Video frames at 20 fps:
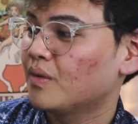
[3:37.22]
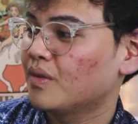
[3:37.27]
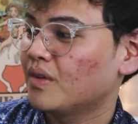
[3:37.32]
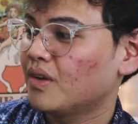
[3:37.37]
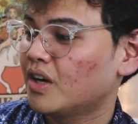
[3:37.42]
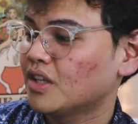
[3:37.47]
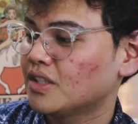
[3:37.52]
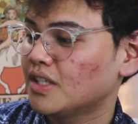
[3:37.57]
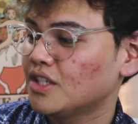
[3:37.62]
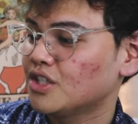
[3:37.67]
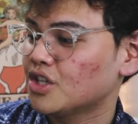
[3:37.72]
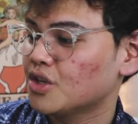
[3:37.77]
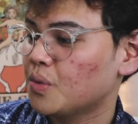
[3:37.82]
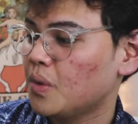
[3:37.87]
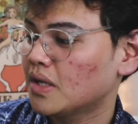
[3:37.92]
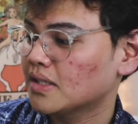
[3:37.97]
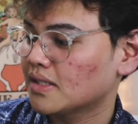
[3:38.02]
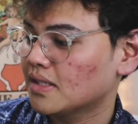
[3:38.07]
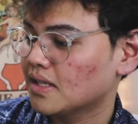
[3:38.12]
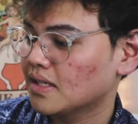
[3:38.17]
Our teacher
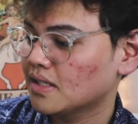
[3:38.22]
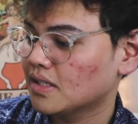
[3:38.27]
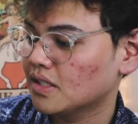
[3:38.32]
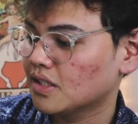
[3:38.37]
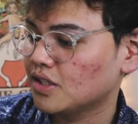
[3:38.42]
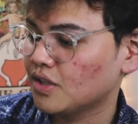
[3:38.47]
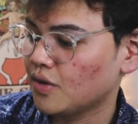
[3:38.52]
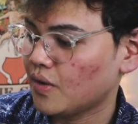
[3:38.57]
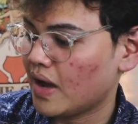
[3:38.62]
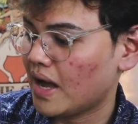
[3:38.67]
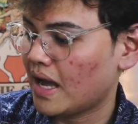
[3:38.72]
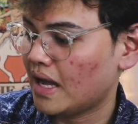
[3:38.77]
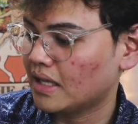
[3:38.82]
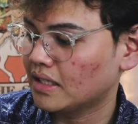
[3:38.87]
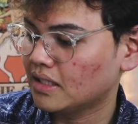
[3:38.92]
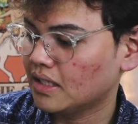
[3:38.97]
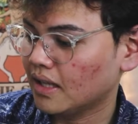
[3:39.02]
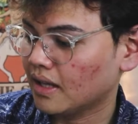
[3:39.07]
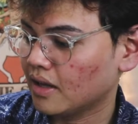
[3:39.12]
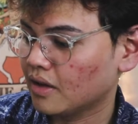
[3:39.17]
wants us to
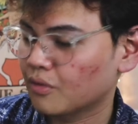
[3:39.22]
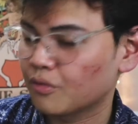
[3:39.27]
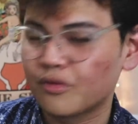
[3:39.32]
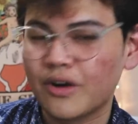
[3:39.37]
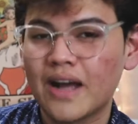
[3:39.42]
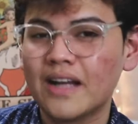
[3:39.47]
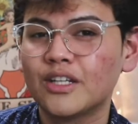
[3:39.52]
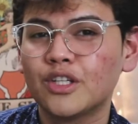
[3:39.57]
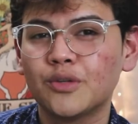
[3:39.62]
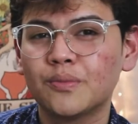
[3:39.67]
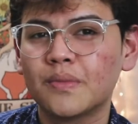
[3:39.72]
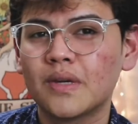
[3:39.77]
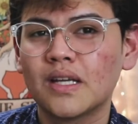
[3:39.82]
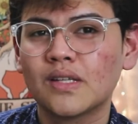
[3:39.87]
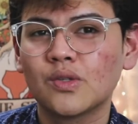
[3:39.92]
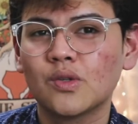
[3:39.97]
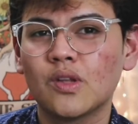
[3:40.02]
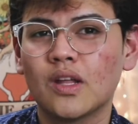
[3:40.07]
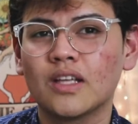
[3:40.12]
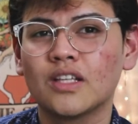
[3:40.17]
add like
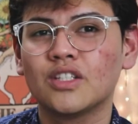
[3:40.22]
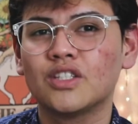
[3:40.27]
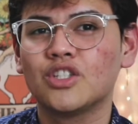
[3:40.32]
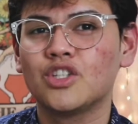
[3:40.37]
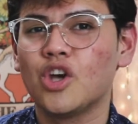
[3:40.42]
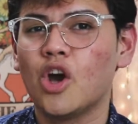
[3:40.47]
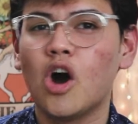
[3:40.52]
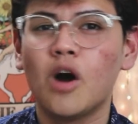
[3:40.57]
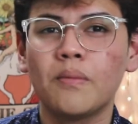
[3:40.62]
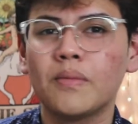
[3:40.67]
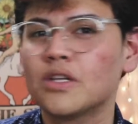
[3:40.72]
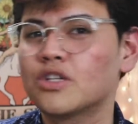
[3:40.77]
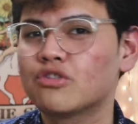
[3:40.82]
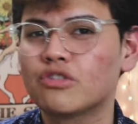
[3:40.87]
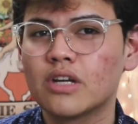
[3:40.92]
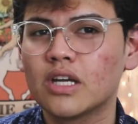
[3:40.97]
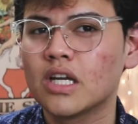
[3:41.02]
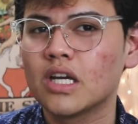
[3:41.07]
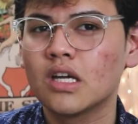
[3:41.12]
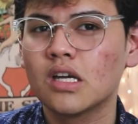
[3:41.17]
randomness or like
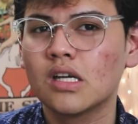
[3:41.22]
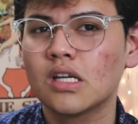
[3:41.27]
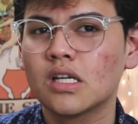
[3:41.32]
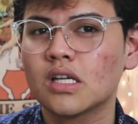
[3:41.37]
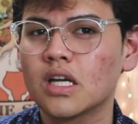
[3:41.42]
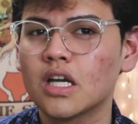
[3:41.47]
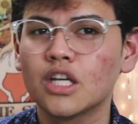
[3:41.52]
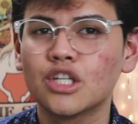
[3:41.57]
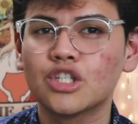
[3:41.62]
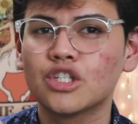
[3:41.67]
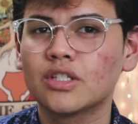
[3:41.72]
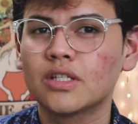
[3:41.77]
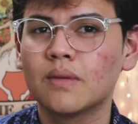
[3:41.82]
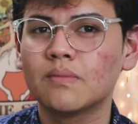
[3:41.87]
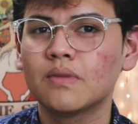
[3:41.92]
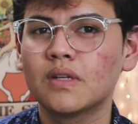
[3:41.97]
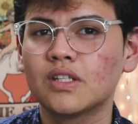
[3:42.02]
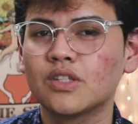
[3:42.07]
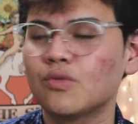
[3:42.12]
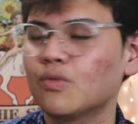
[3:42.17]
geometry-ish
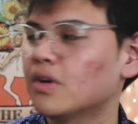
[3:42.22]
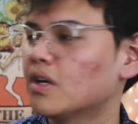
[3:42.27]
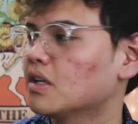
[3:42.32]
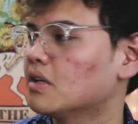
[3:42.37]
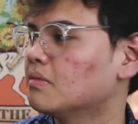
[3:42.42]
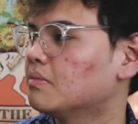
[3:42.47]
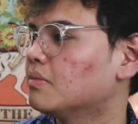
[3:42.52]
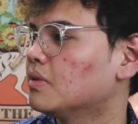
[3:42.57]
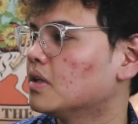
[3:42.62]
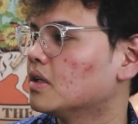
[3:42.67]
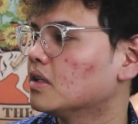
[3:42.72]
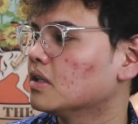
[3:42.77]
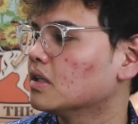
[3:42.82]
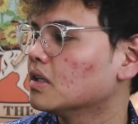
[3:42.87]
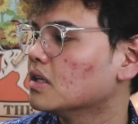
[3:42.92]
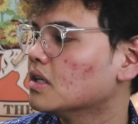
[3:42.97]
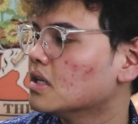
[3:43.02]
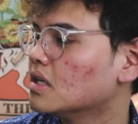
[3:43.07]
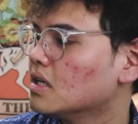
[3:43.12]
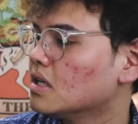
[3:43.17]
something to it, but
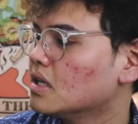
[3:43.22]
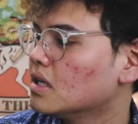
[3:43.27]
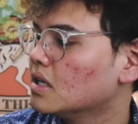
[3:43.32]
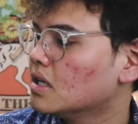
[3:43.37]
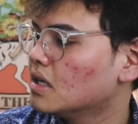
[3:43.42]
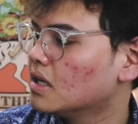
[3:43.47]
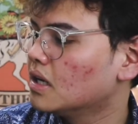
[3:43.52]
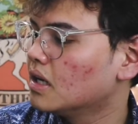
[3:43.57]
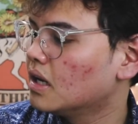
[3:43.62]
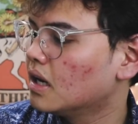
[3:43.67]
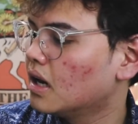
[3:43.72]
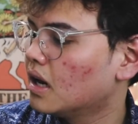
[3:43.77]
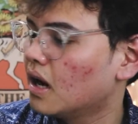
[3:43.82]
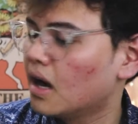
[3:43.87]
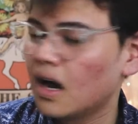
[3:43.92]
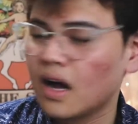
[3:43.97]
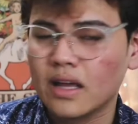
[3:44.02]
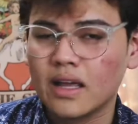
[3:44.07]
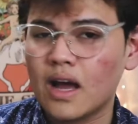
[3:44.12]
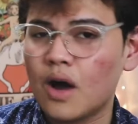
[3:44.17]

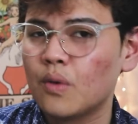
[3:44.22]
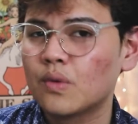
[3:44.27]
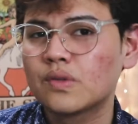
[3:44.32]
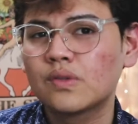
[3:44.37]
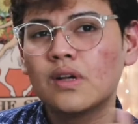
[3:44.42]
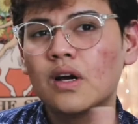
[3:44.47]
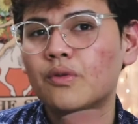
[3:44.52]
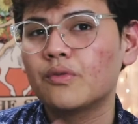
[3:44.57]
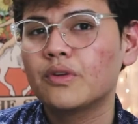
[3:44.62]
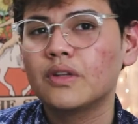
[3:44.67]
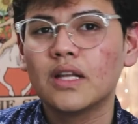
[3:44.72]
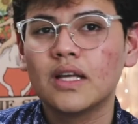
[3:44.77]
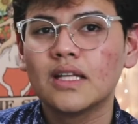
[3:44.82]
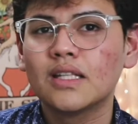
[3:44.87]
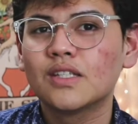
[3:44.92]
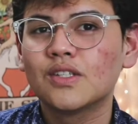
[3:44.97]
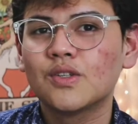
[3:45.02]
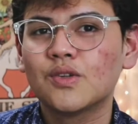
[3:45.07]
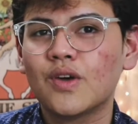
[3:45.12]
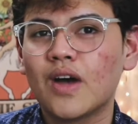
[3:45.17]
yeah, I was not really
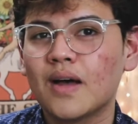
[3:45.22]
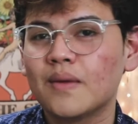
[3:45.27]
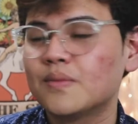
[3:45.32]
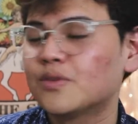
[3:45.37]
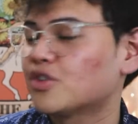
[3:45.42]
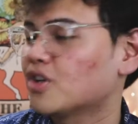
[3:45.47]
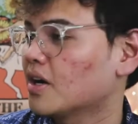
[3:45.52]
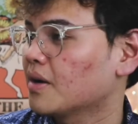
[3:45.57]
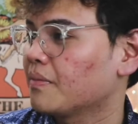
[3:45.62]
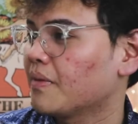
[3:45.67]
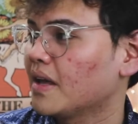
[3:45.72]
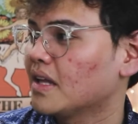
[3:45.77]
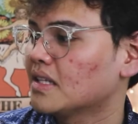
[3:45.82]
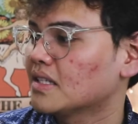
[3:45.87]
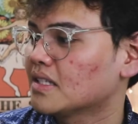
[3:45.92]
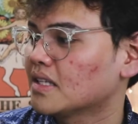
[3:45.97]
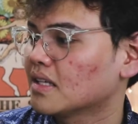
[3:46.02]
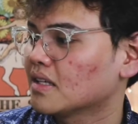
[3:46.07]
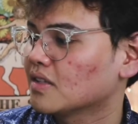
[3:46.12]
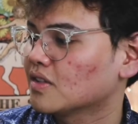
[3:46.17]
into abstract
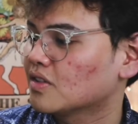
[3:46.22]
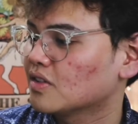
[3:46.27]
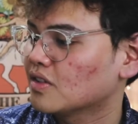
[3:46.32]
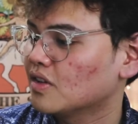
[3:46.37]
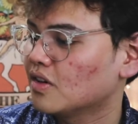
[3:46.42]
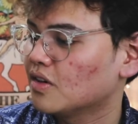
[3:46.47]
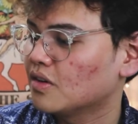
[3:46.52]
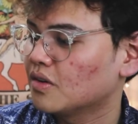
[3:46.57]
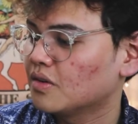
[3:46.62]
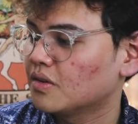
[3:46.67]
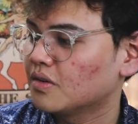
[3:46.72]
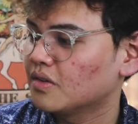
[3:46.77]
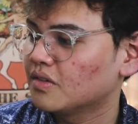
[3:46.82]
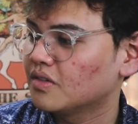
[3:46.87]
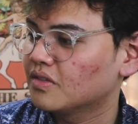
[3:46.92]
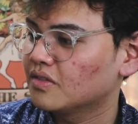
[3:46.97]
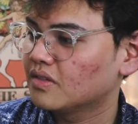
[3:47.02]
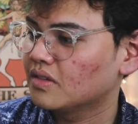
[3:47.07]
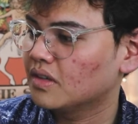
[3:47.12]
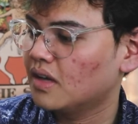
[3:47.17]
painting, so,
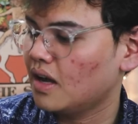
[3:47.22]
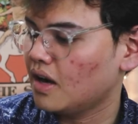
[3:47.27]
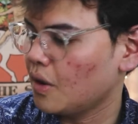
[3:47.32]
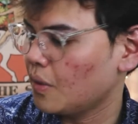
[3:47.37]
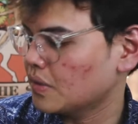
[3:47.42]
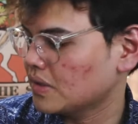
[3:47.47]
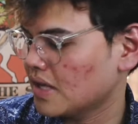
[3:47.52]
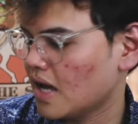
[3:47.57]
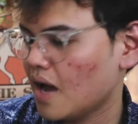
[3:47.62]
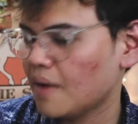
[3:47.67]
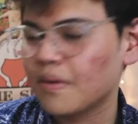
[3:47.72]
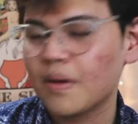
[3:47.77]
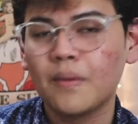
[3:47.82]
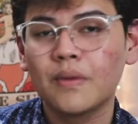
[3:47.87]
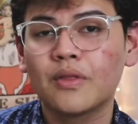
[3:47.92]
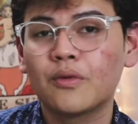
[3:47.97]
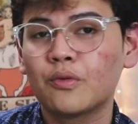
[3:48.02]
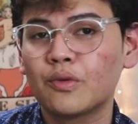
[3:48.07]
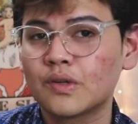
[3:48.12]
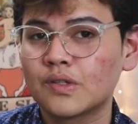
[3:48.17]
and I wasn't happy
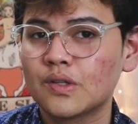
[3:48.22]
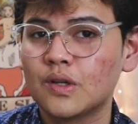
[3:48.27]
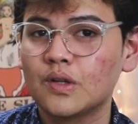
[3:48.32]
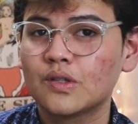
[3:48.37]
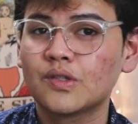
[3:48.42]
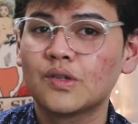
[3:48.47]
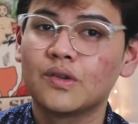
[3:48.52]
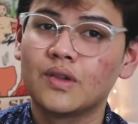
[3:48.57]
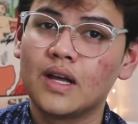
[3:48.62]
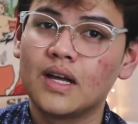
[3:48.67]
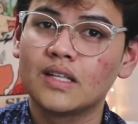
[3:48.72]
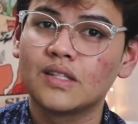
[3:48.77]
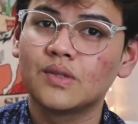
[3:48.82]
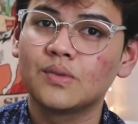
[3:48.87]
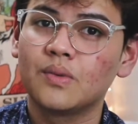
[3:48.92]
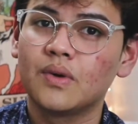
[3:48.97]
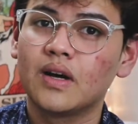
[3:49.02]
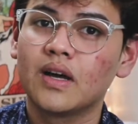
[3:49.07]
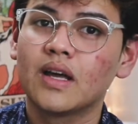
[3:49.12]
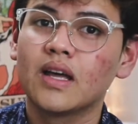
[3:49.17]
about the results, so that's
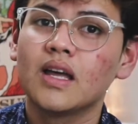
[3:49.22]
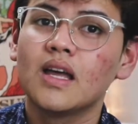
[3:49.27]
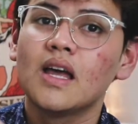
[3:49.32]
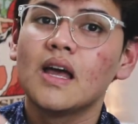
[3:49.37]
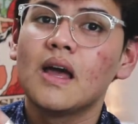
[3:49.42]
why.